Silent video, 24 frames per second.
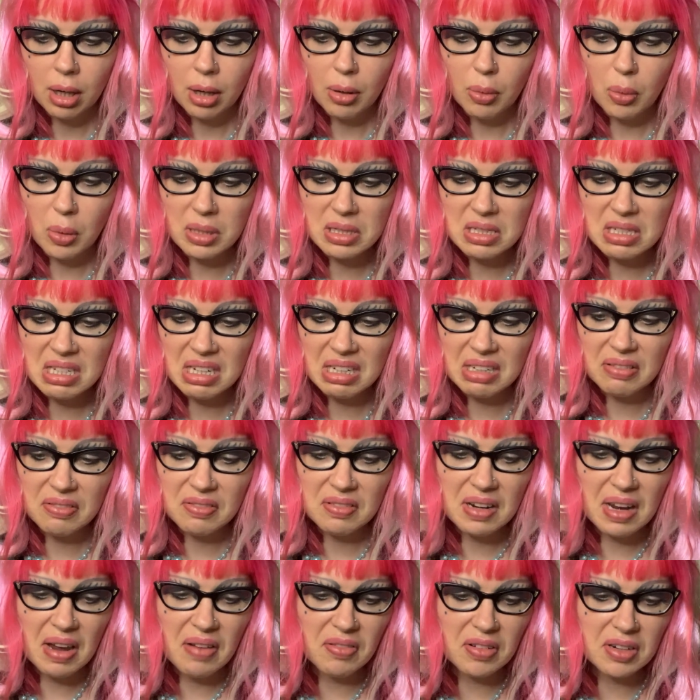once that have
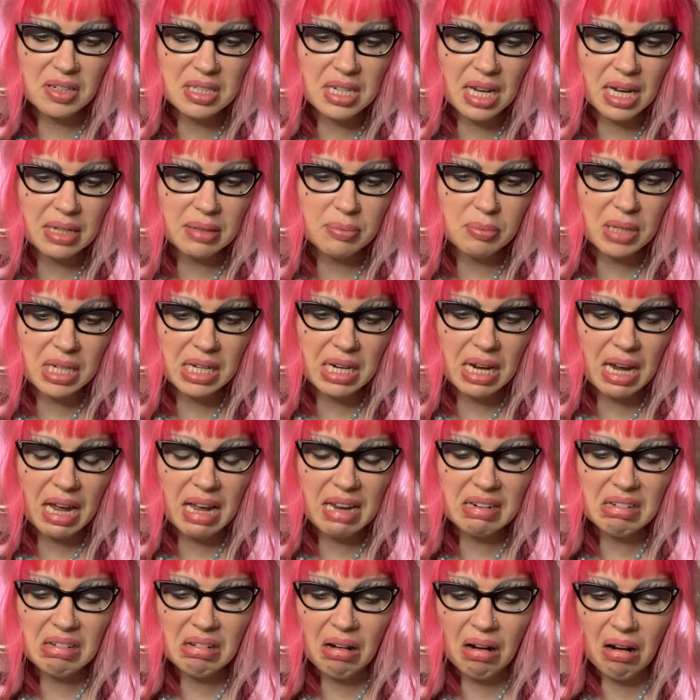never done me
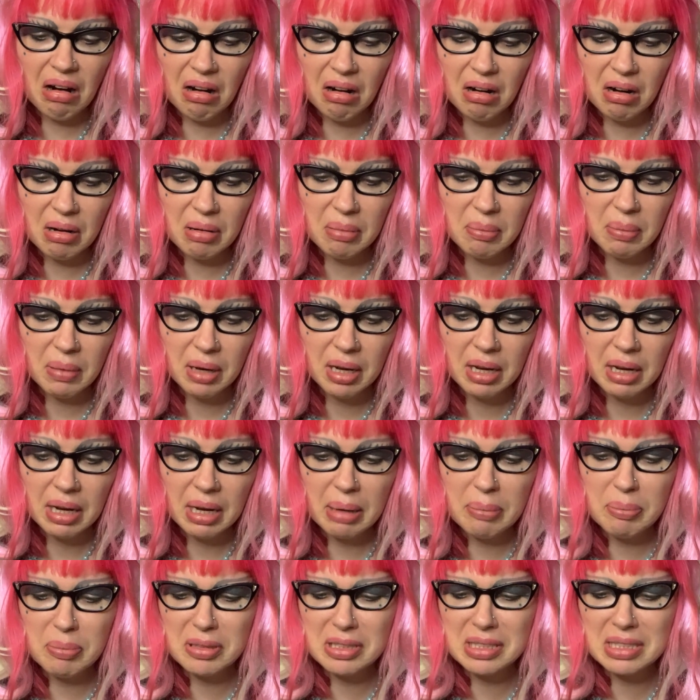any harm,
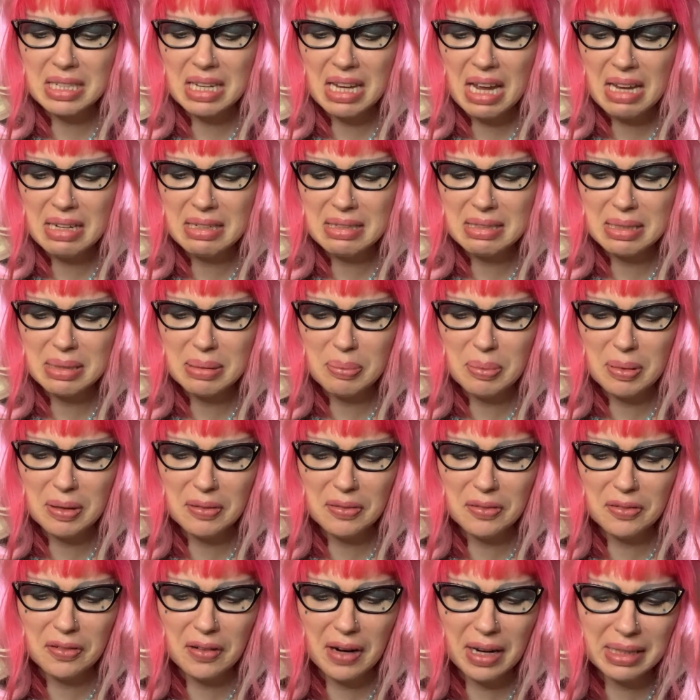and pretend to be
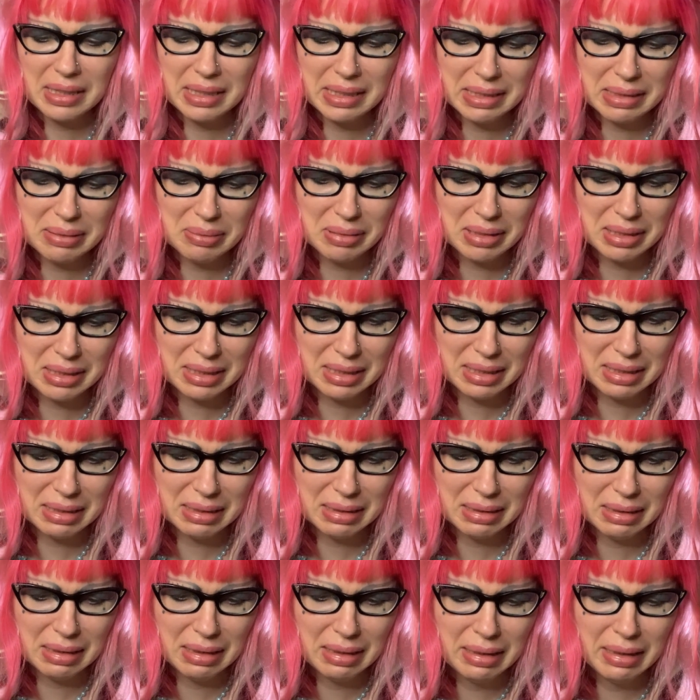friendly with it,
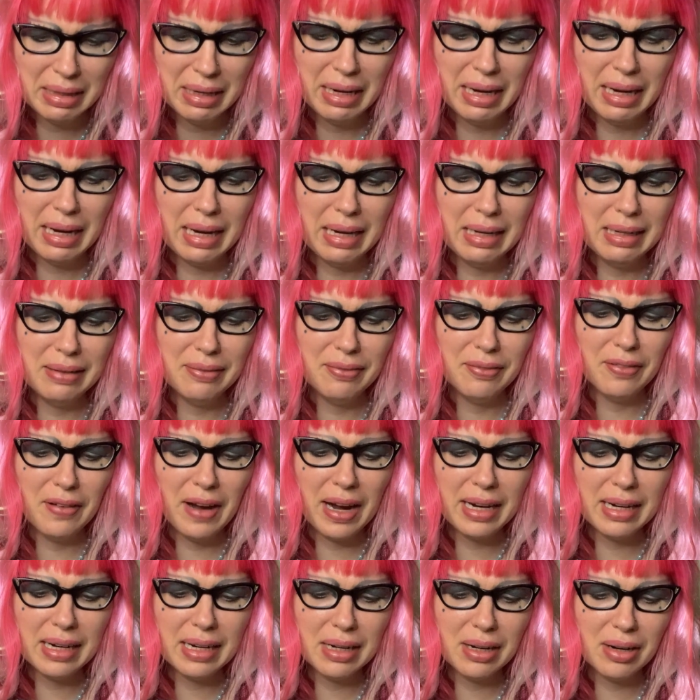and
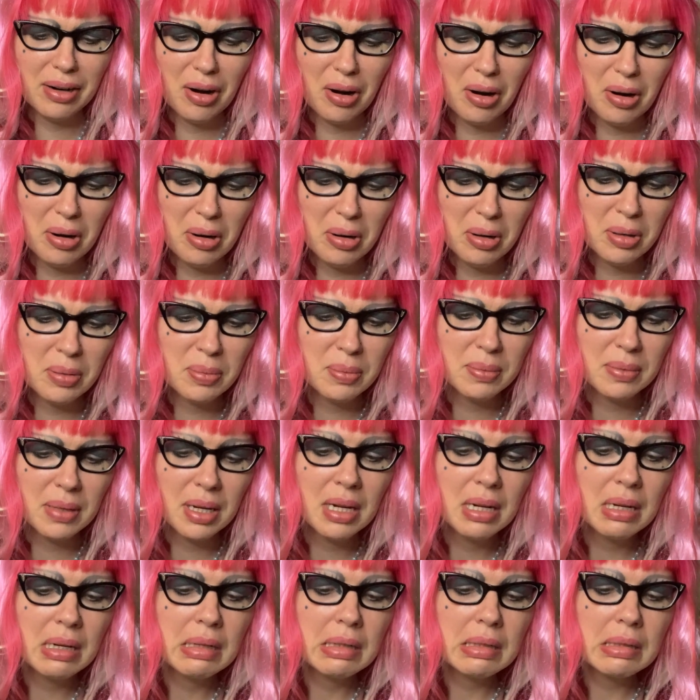invite it home
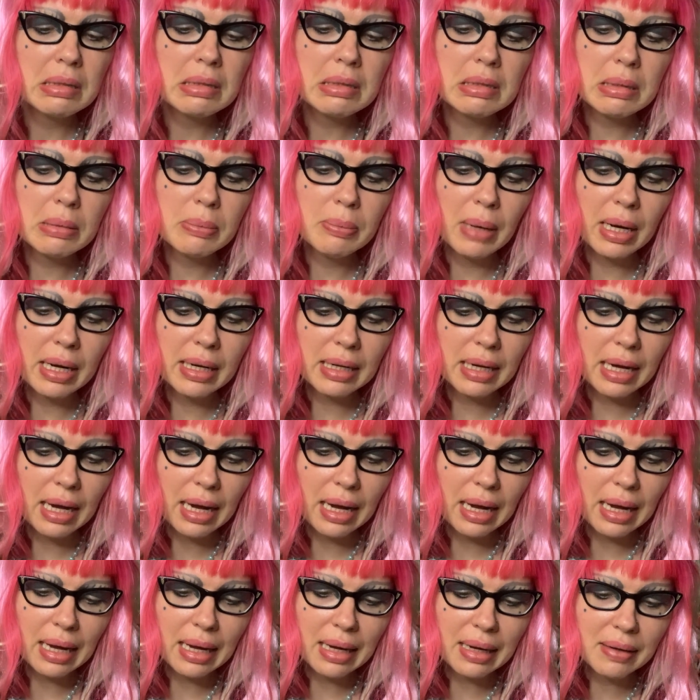to my
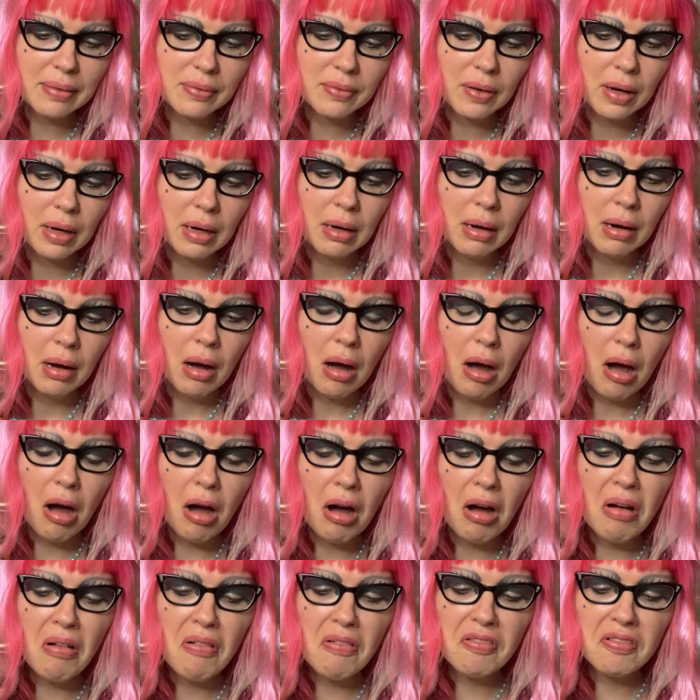cave,
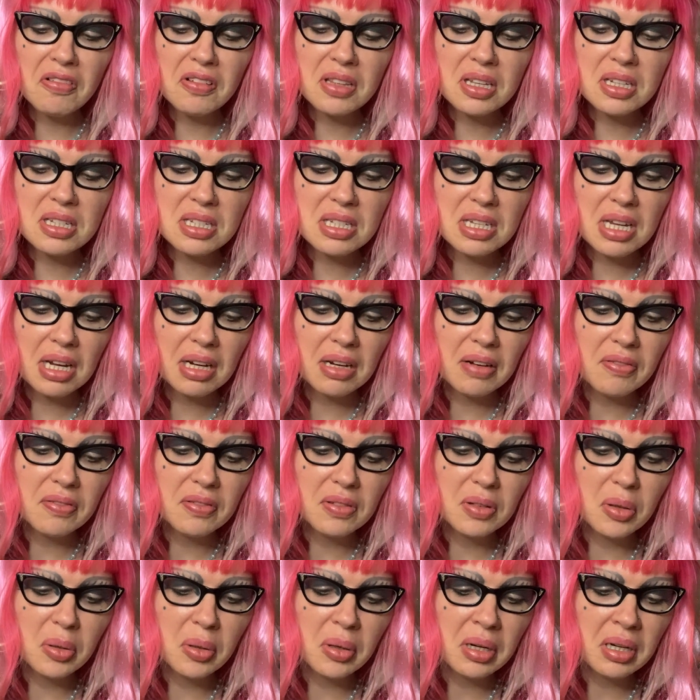all for the sake of
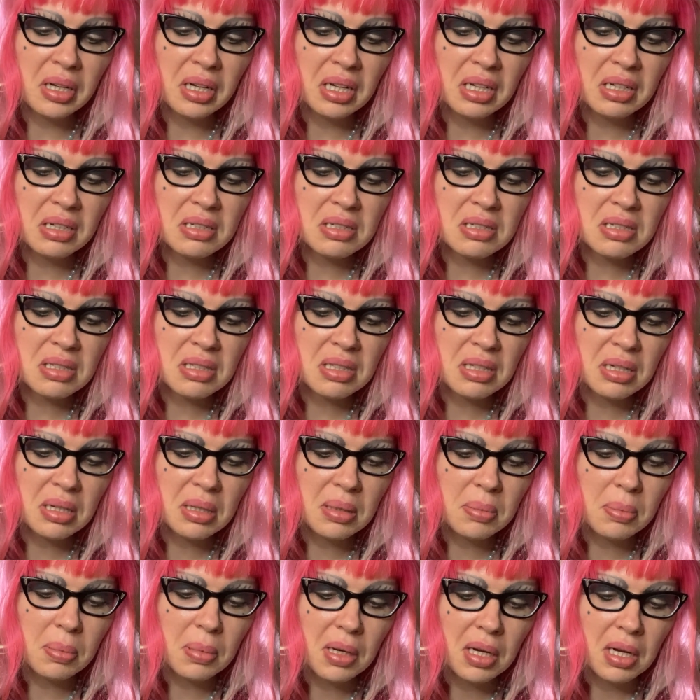luring it
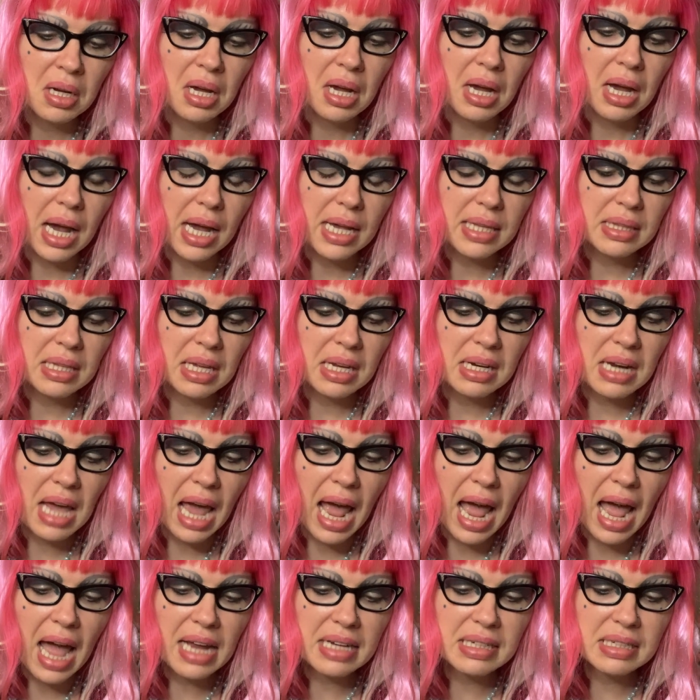asleep, and then
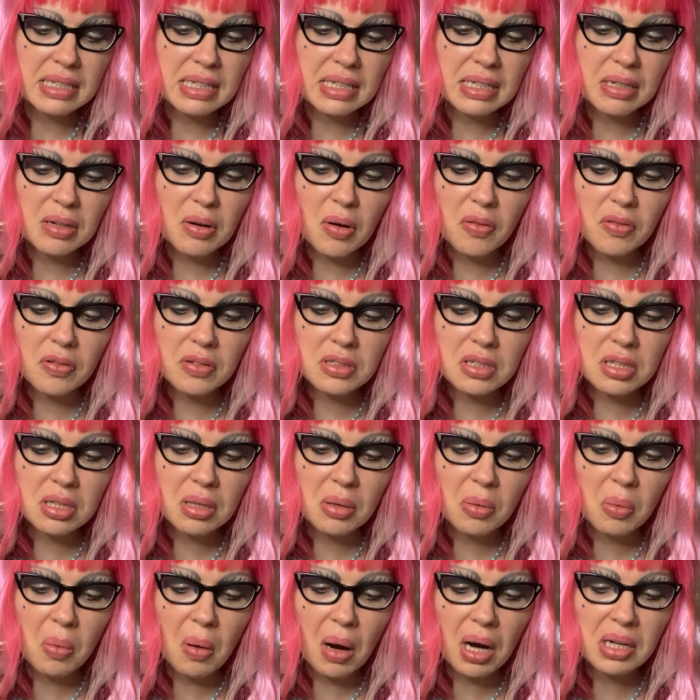handing it over to
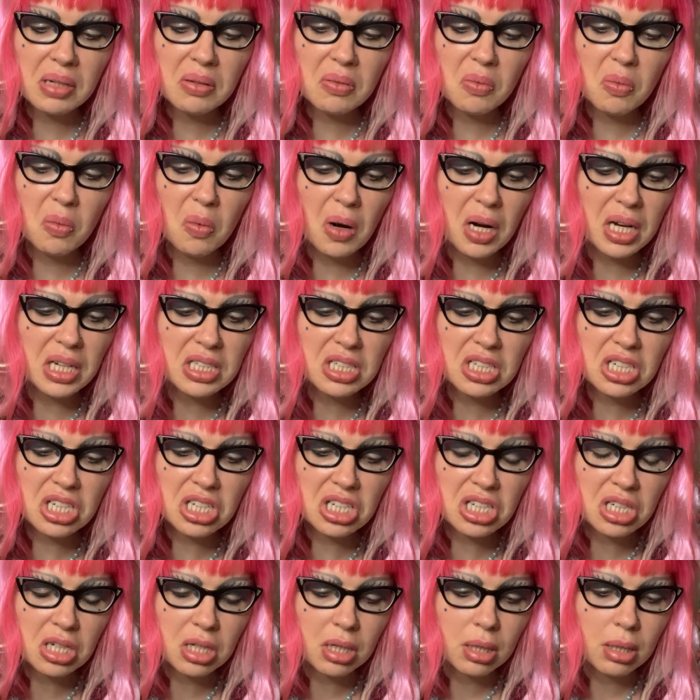the White
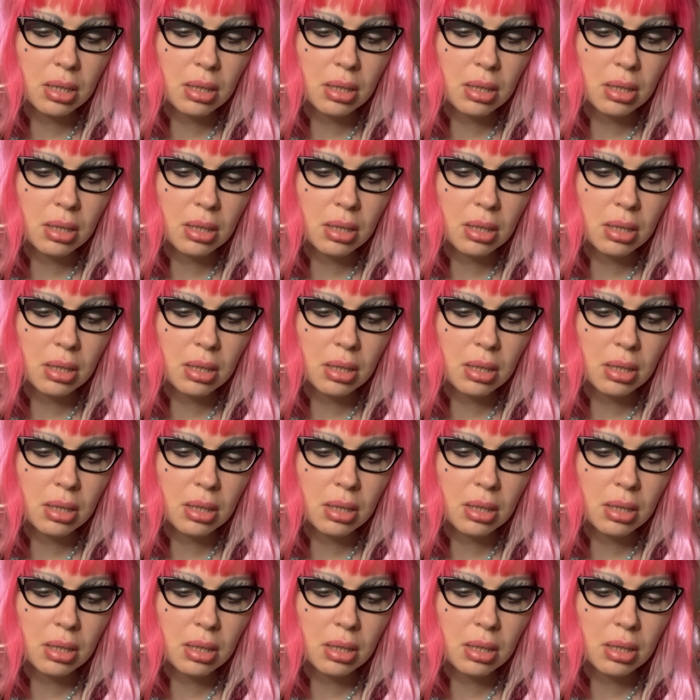Witch?